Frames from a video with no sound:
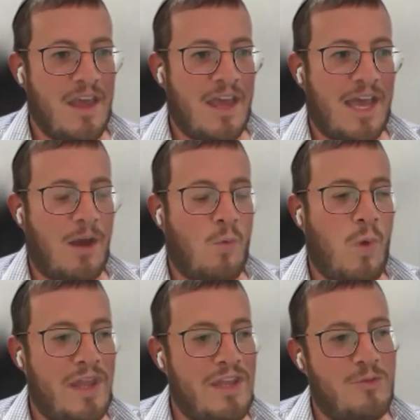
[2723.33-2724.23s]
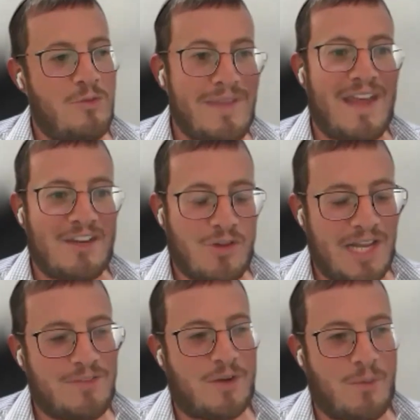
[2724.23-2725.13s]
when you made that
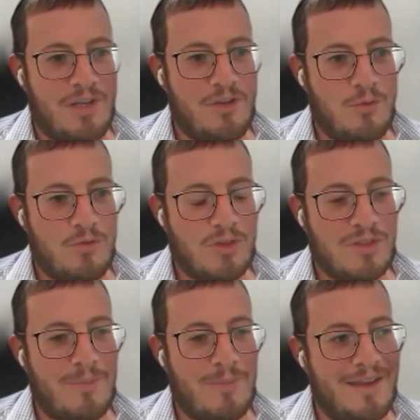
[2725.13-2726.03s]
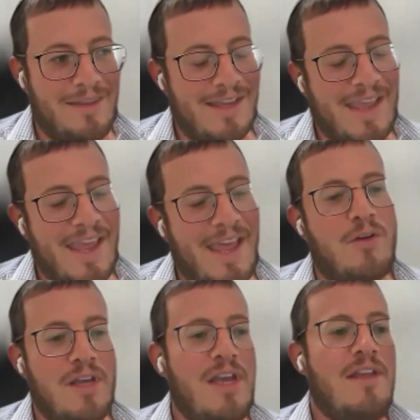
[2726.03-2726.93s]
transfer, when you took the money out of the account,